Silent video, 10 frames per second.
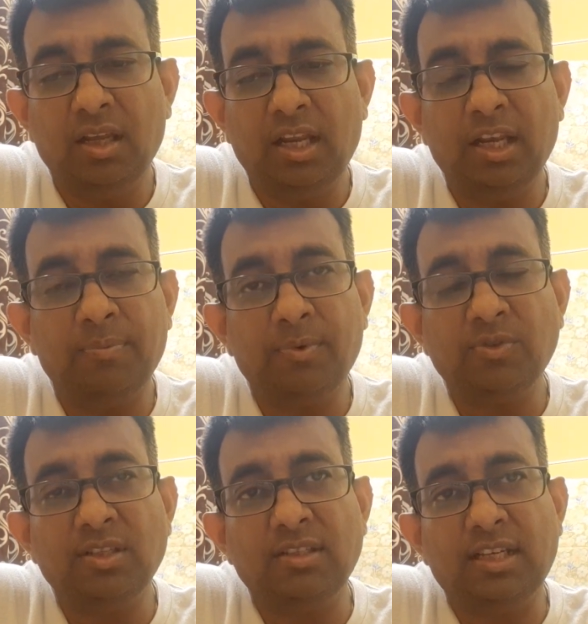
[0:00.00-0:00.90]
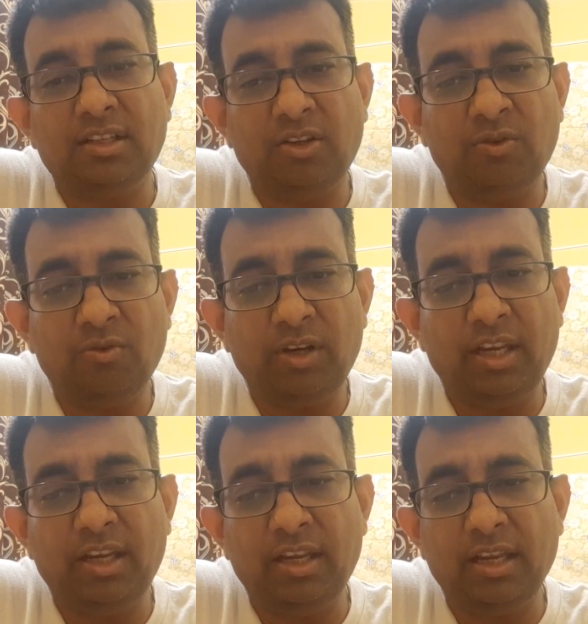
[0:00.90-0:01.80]
In a process that,
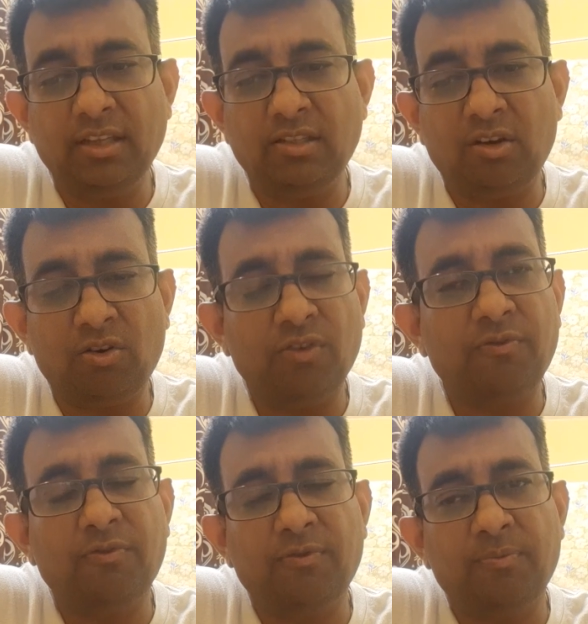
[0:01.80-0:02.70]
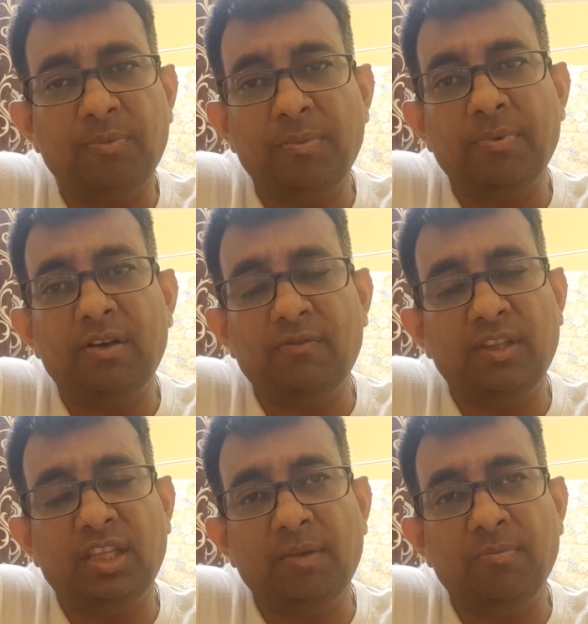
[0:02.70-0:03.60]
he has a lot of people
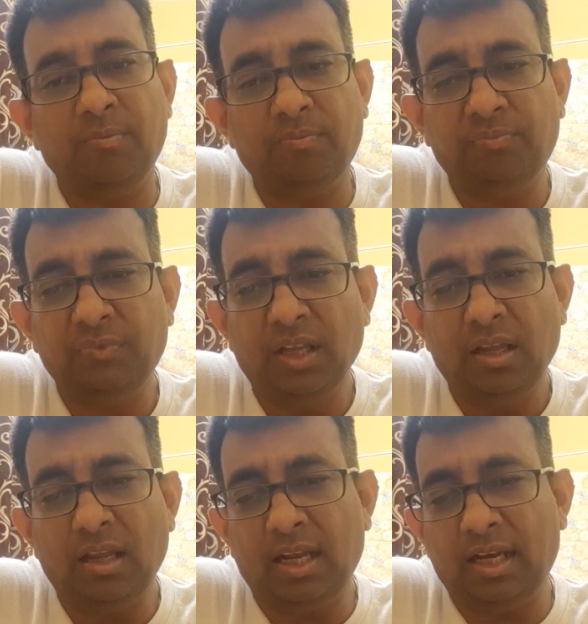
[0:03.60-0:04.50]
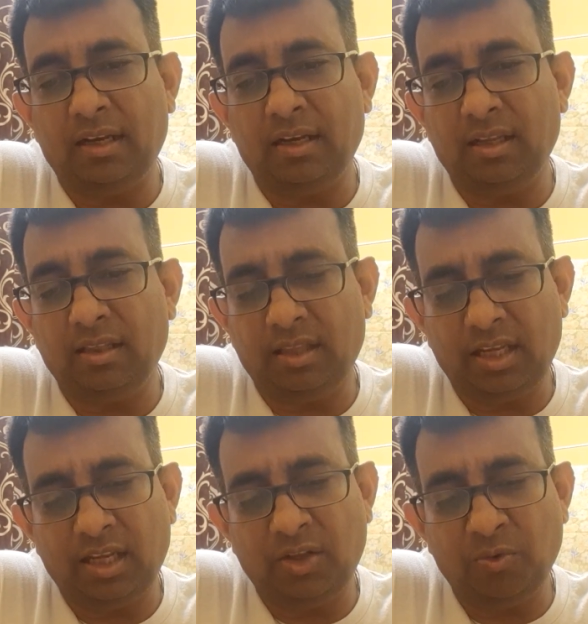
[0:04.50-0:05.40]
with him, and
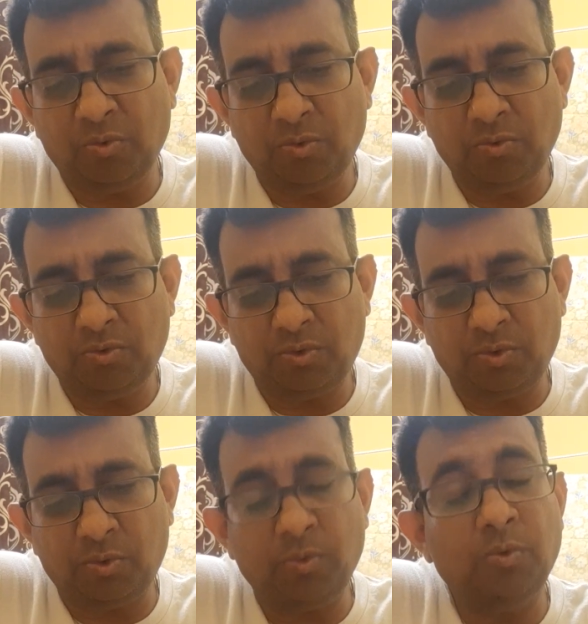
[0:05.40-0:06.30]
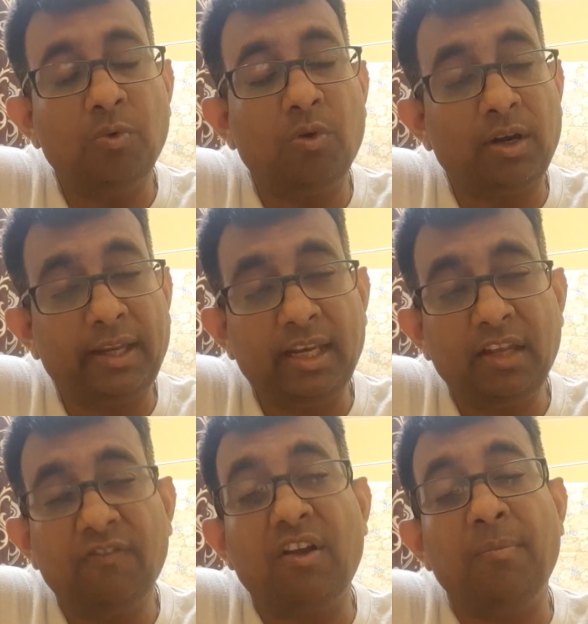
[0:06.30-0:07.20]
they used to do
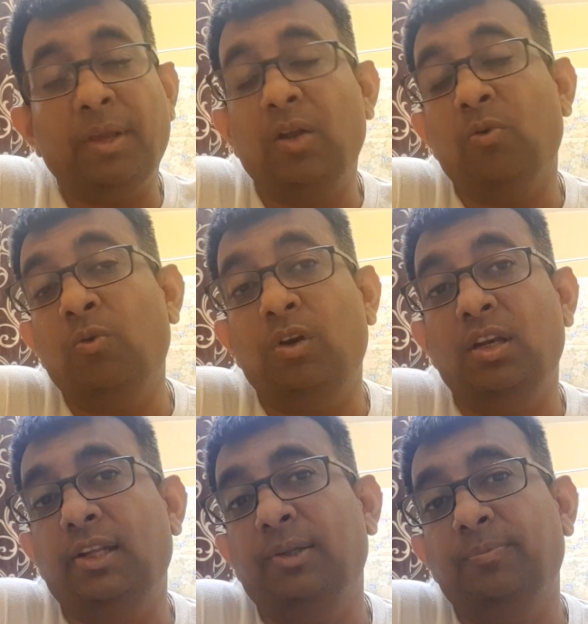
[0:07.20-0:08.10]
organic farming only,